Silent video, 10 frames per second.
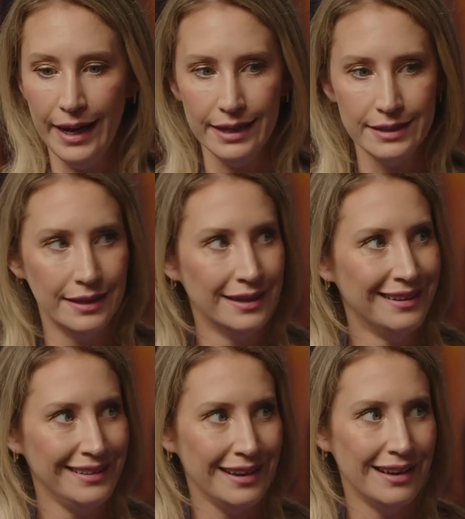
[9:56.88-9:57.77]
she's the
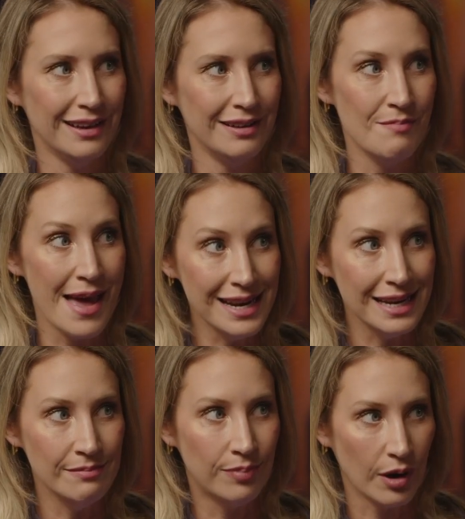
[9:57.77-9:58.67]
best. Yeah,
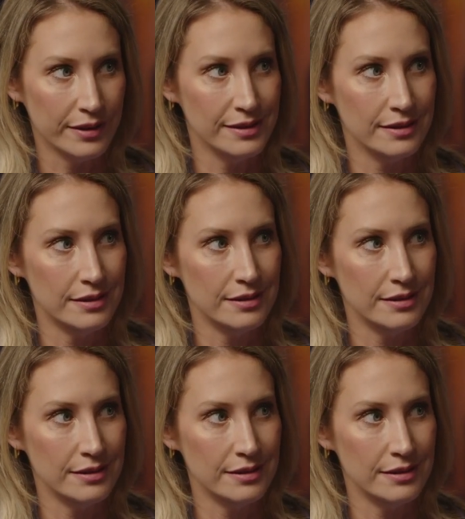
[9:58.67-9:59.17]
many Bothans